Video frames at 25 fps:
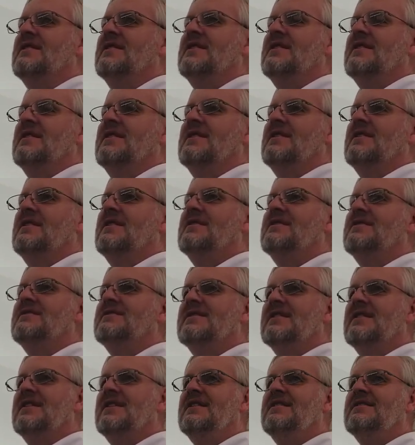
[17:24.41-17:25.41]
is that
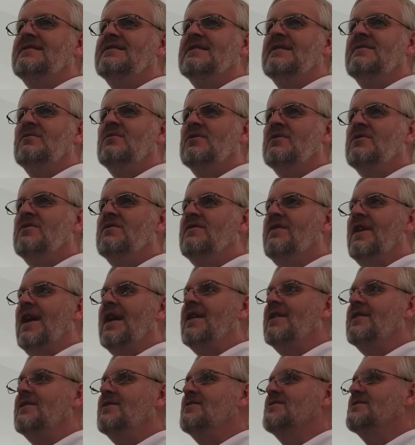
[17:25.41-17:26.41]
he's someone who values
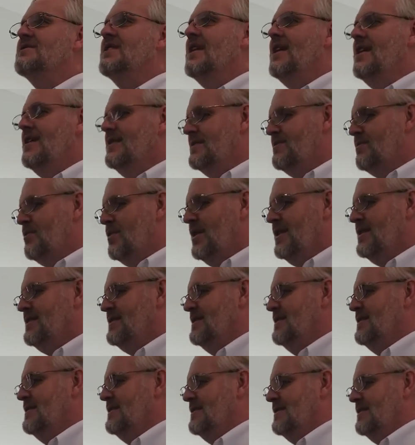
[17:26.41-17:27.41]
God's
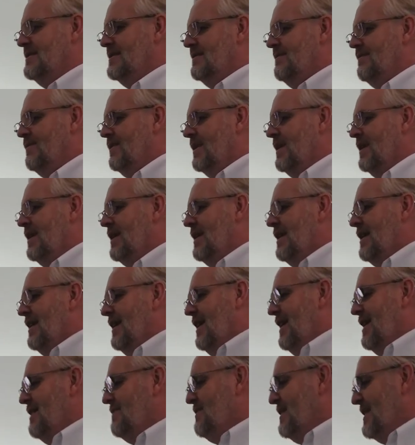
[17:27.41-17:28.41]
presence. And
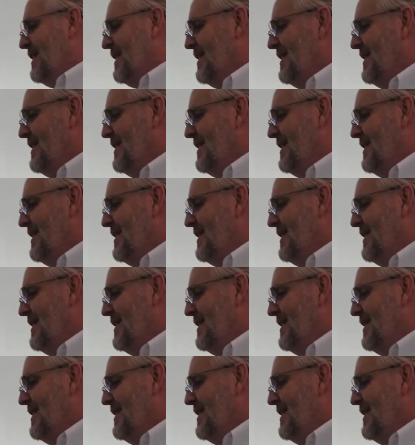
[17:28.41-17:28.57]
because of